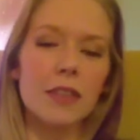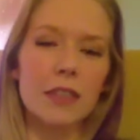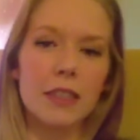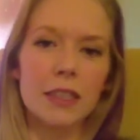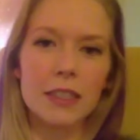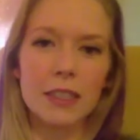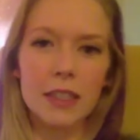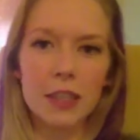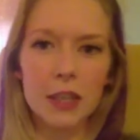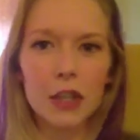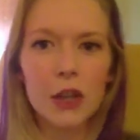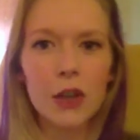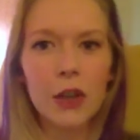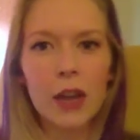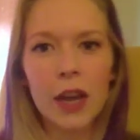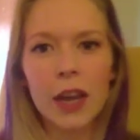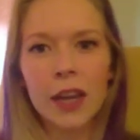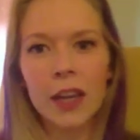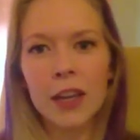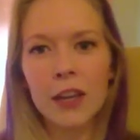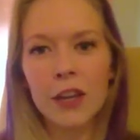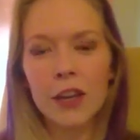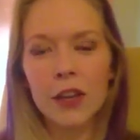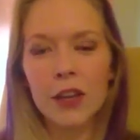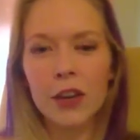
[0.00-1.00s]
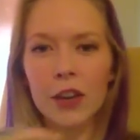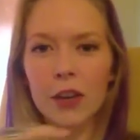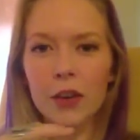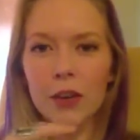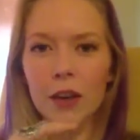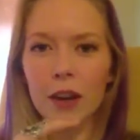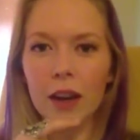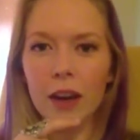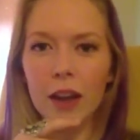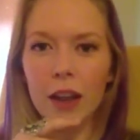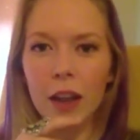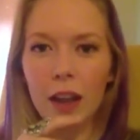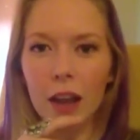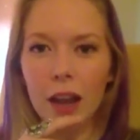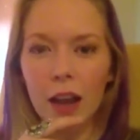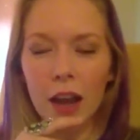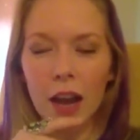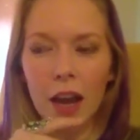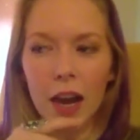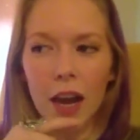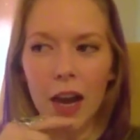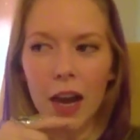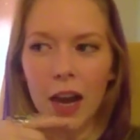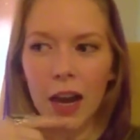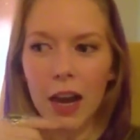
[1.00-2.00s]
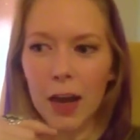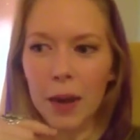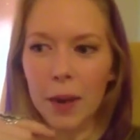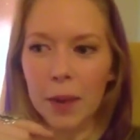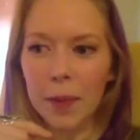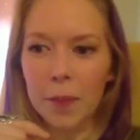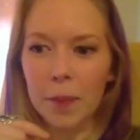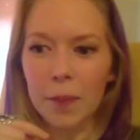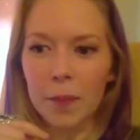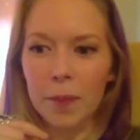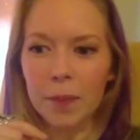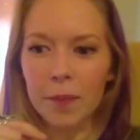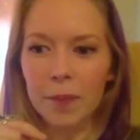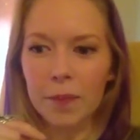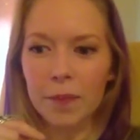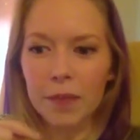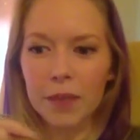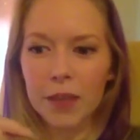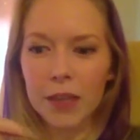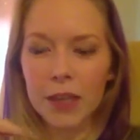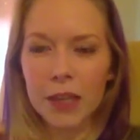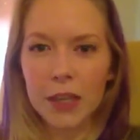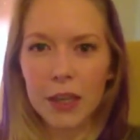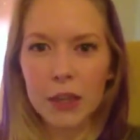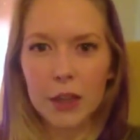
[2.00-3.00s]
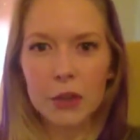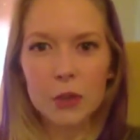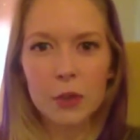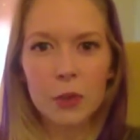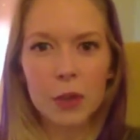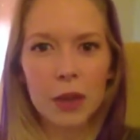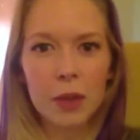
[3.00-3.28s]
and he's like, okay, and he goes,